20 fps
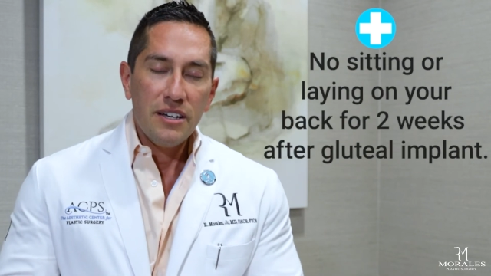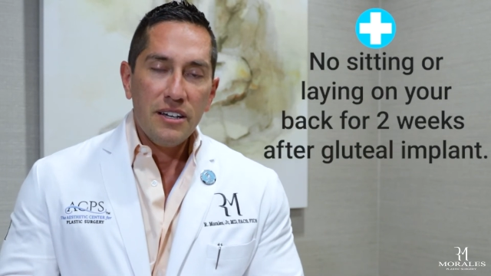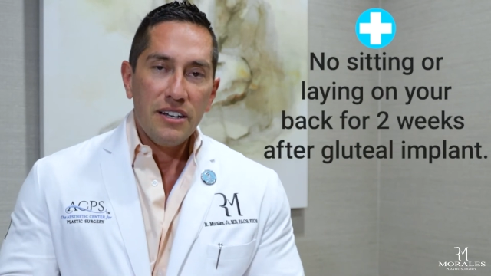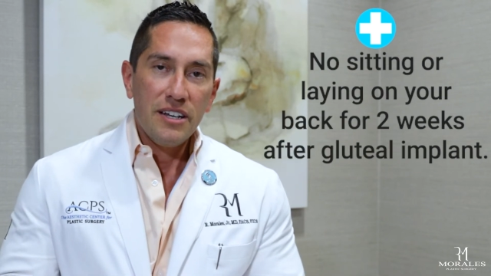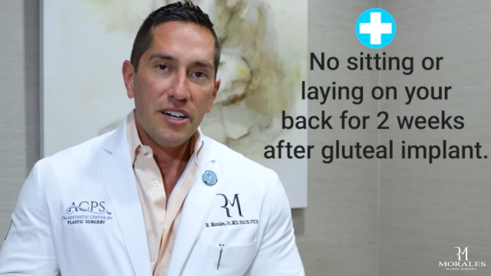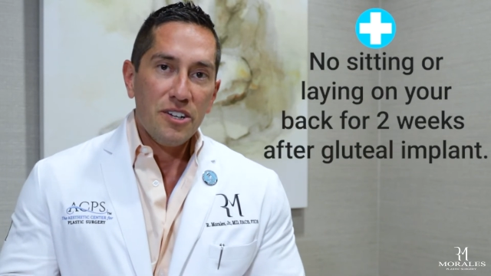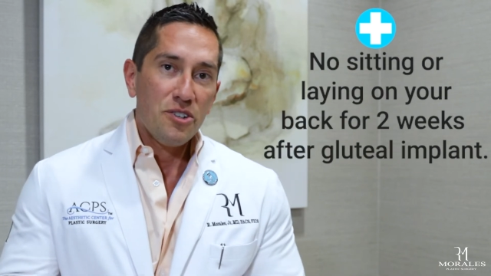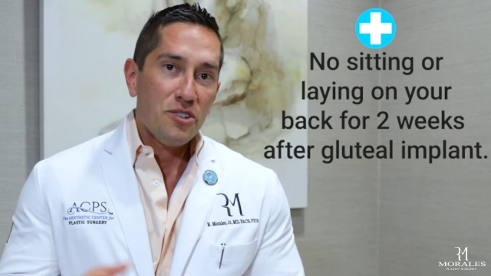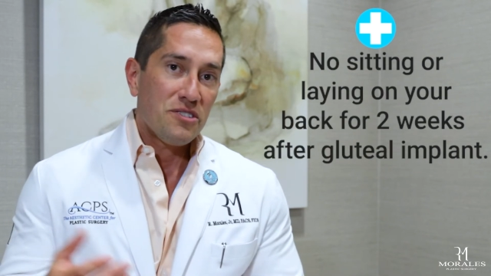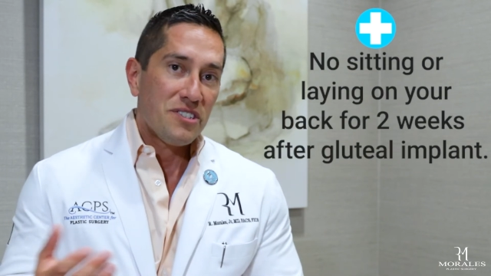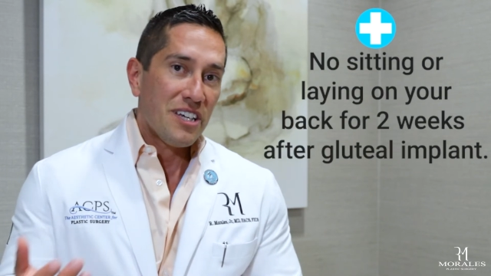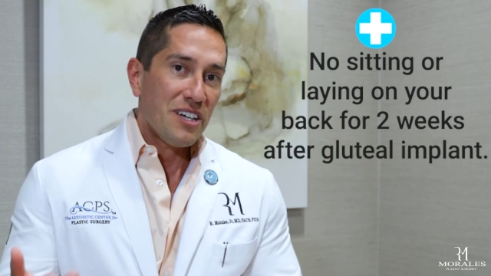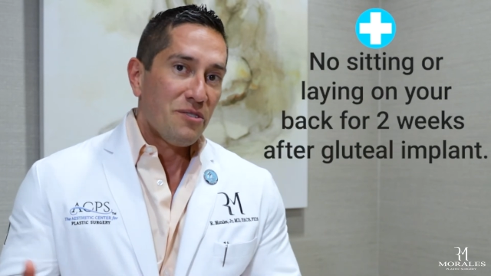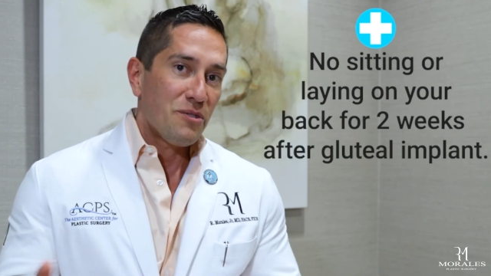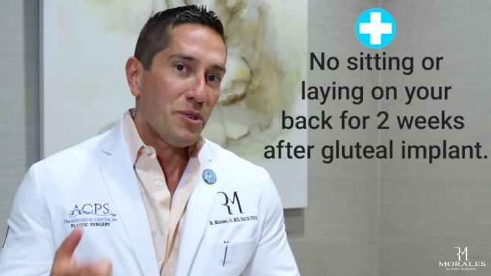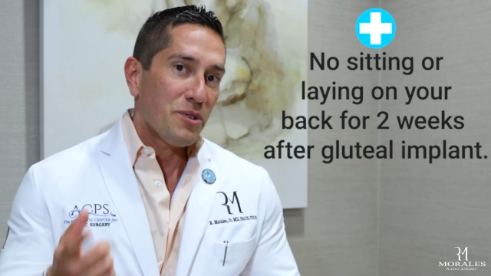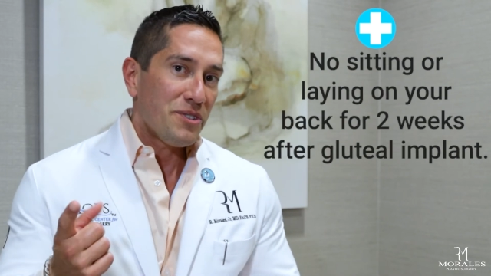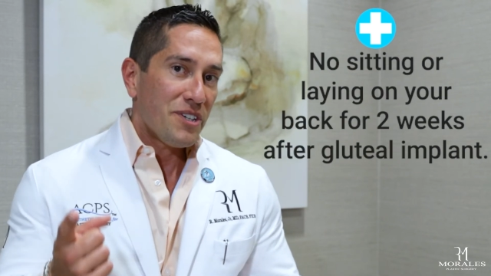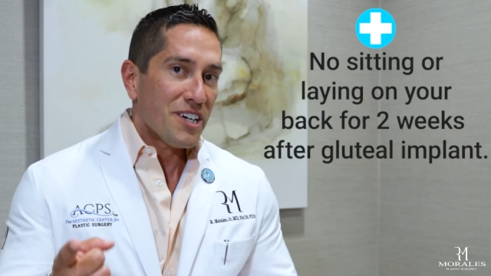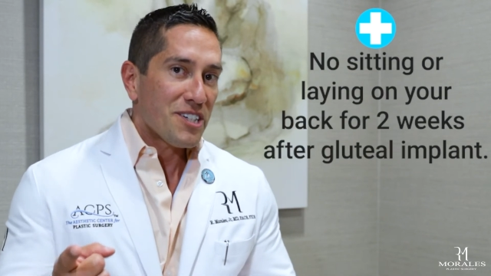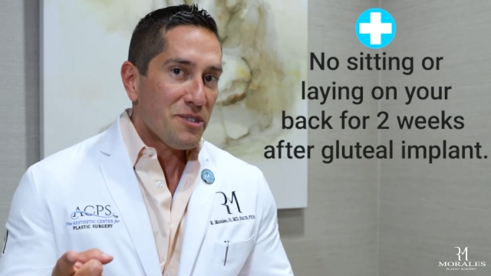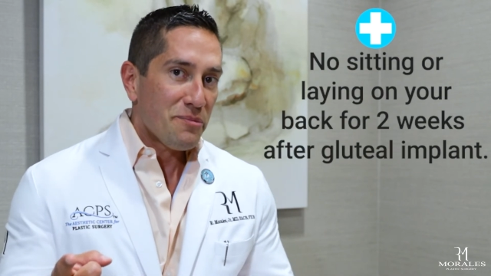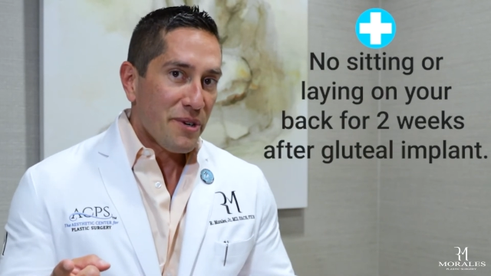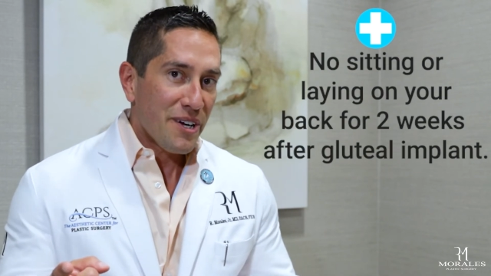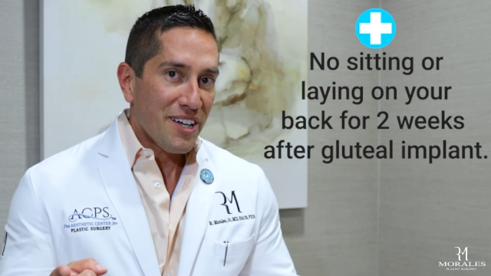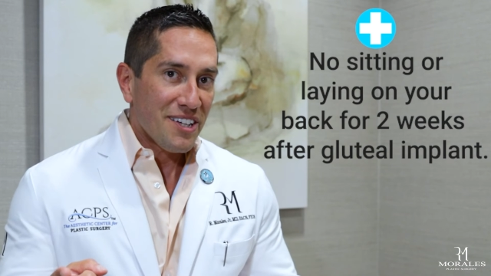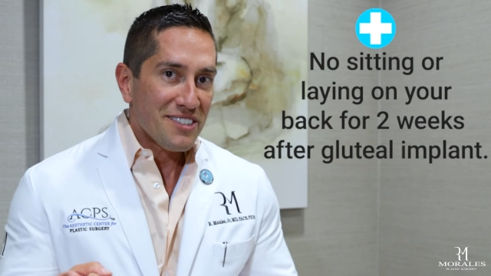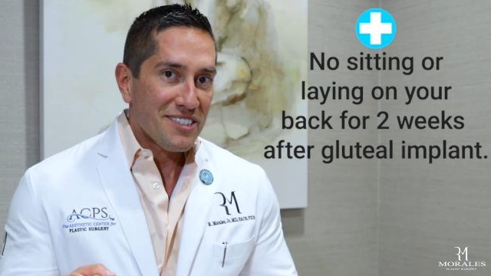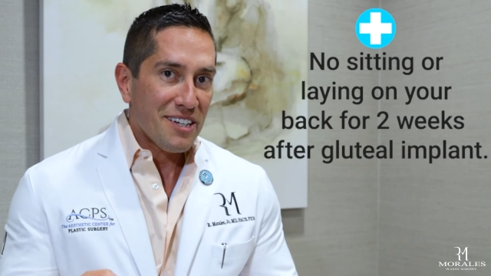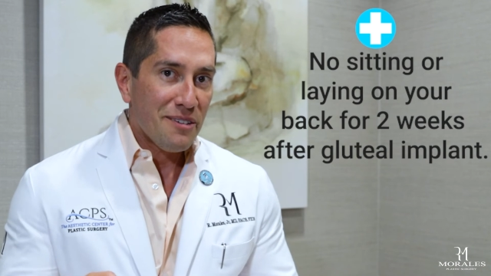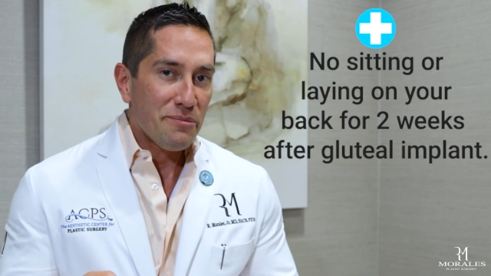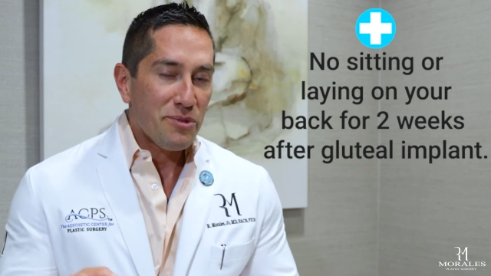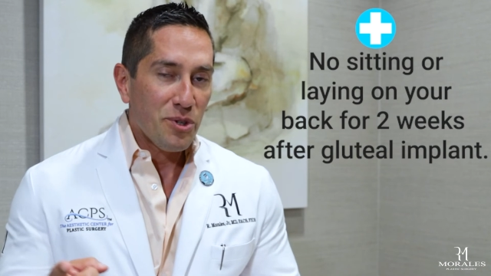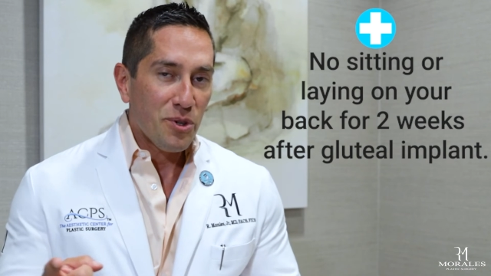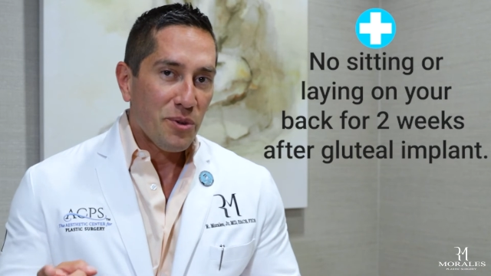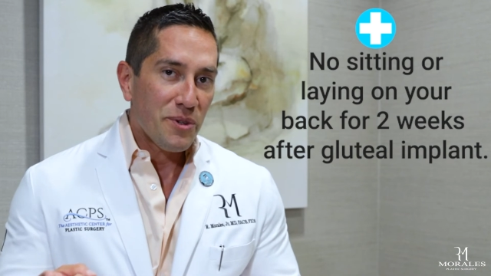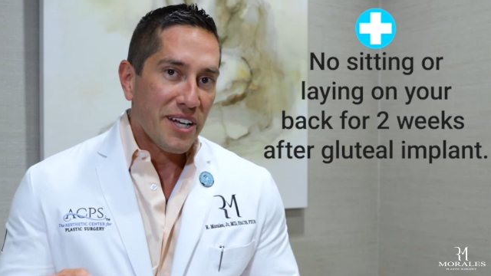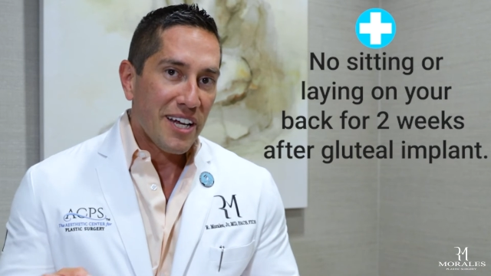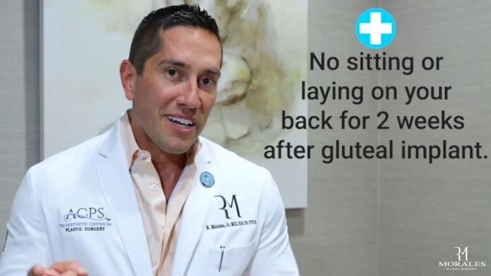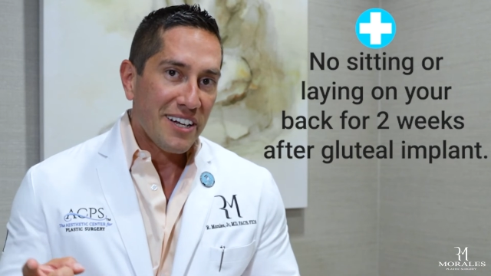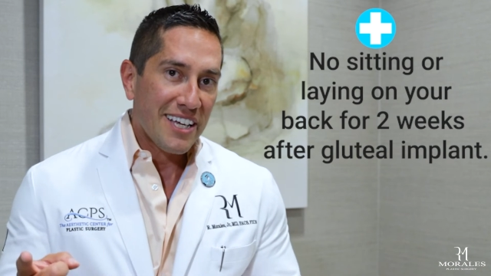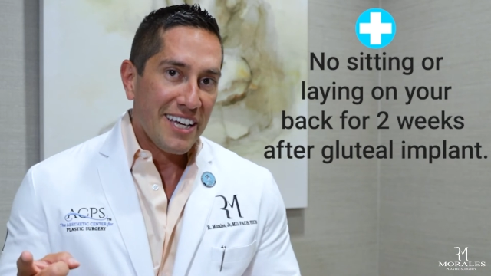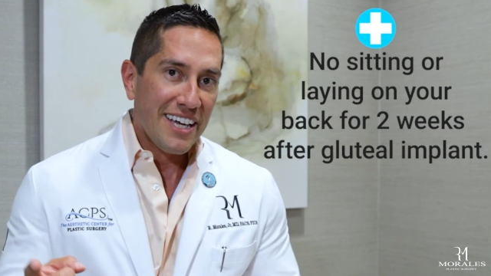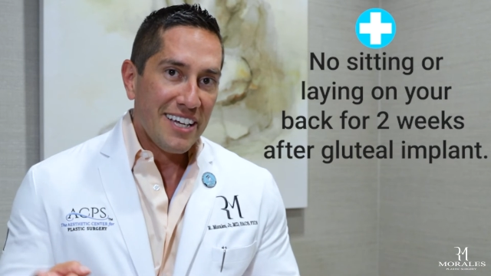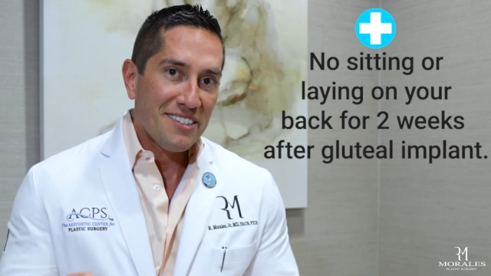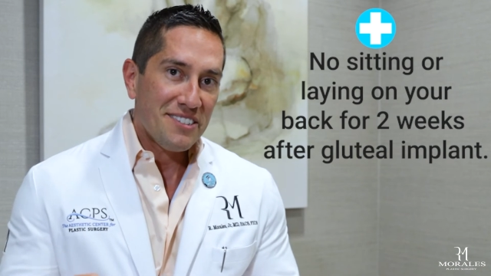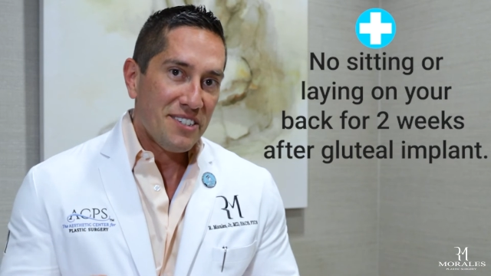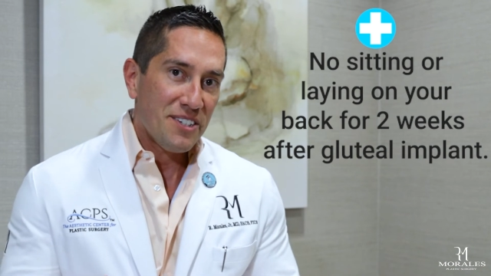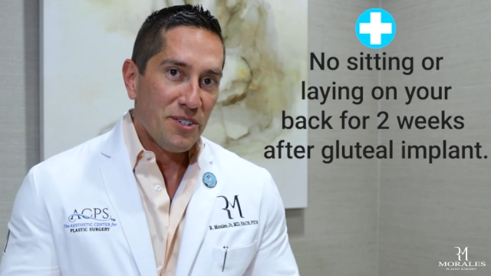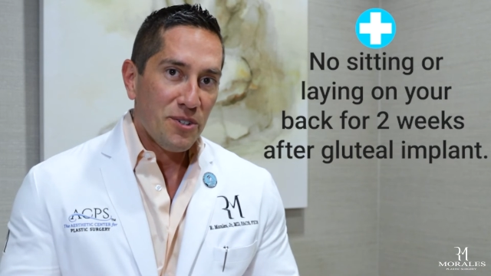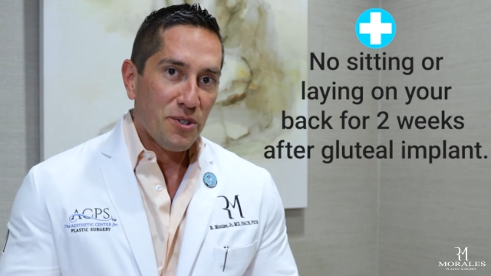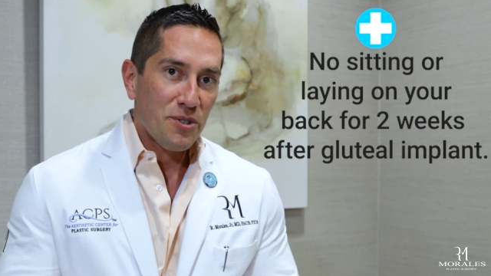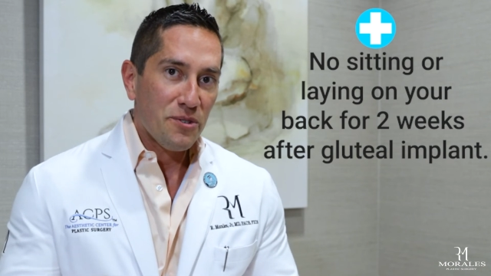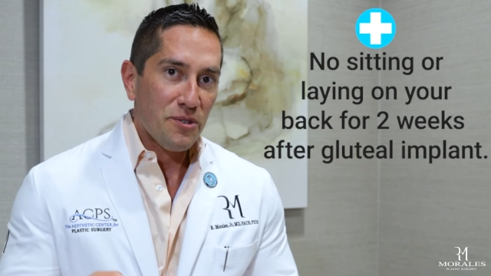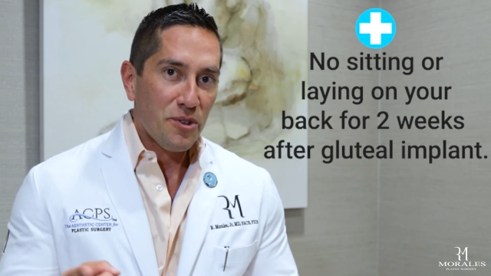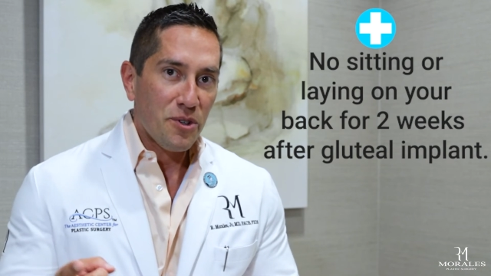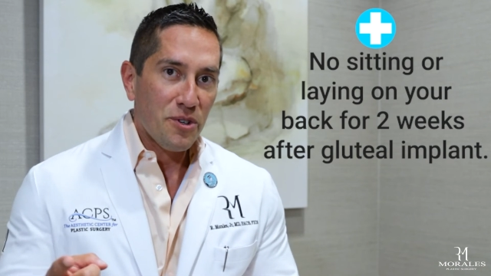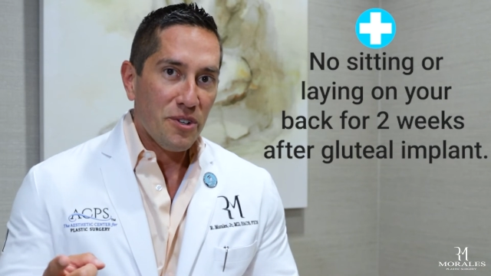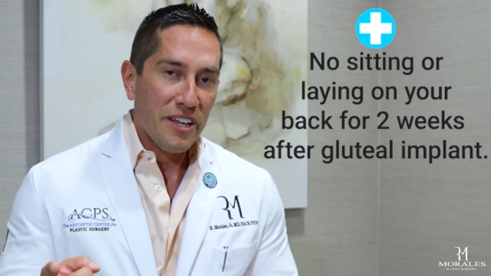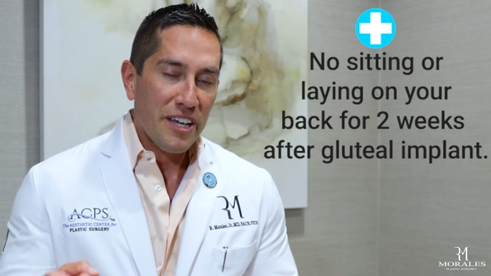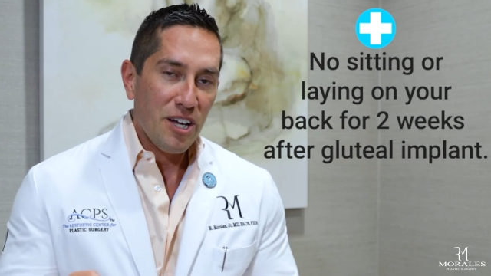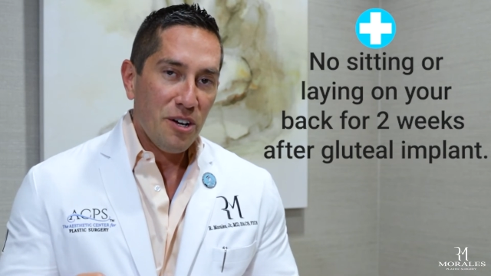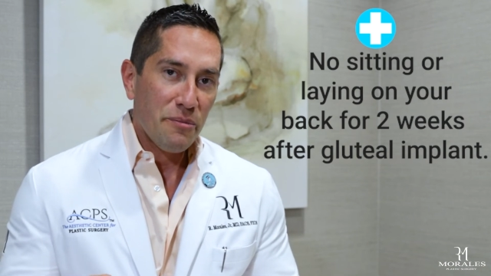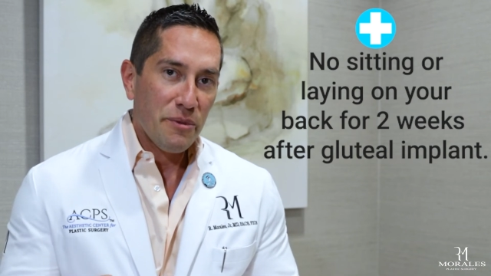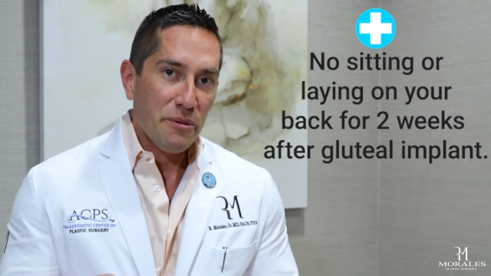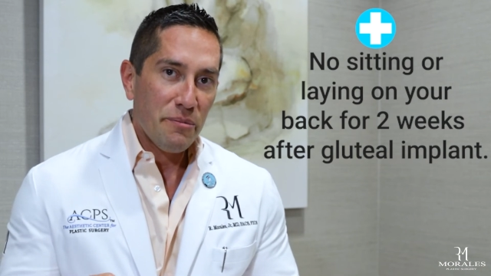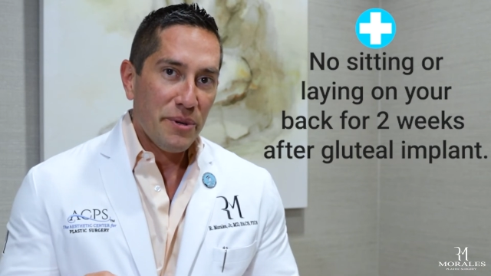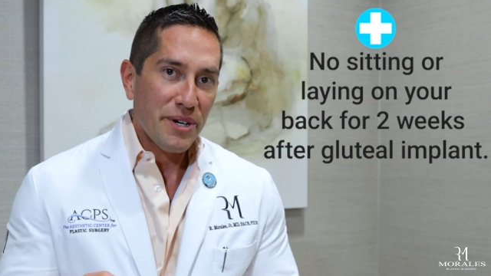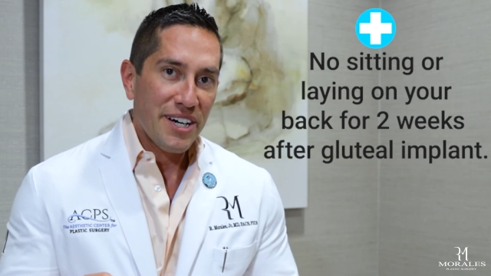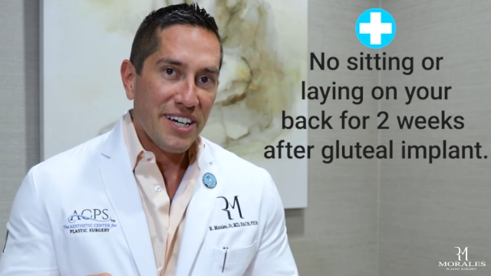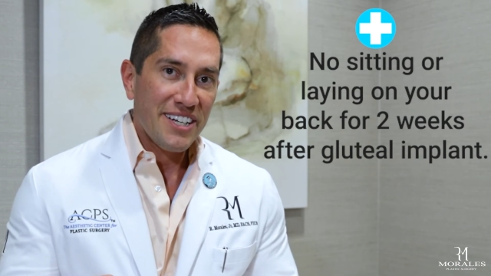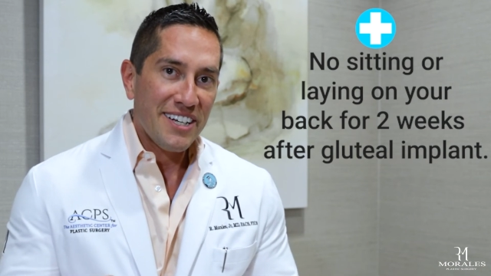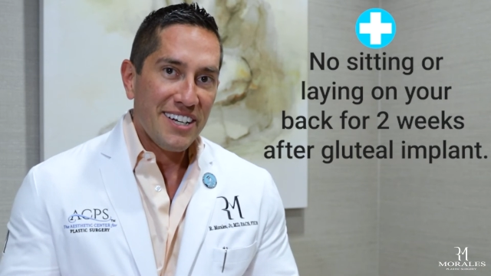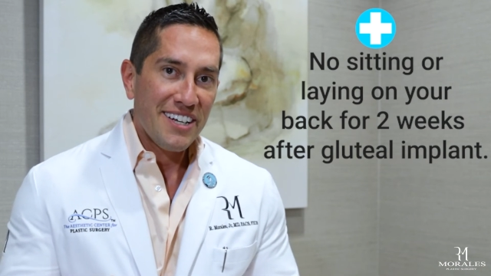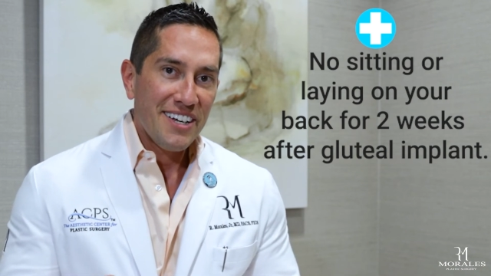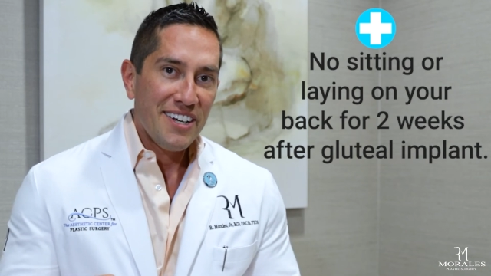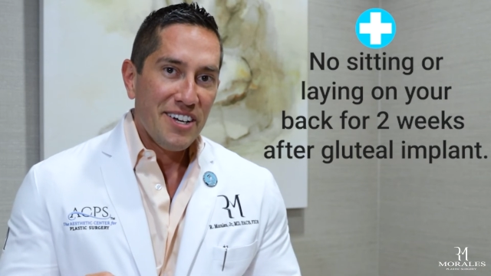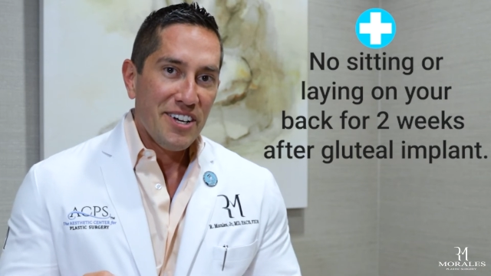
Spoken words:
Now you're gonna say, well, Dr. Morales, I'm told that I can't sit or lay on my butt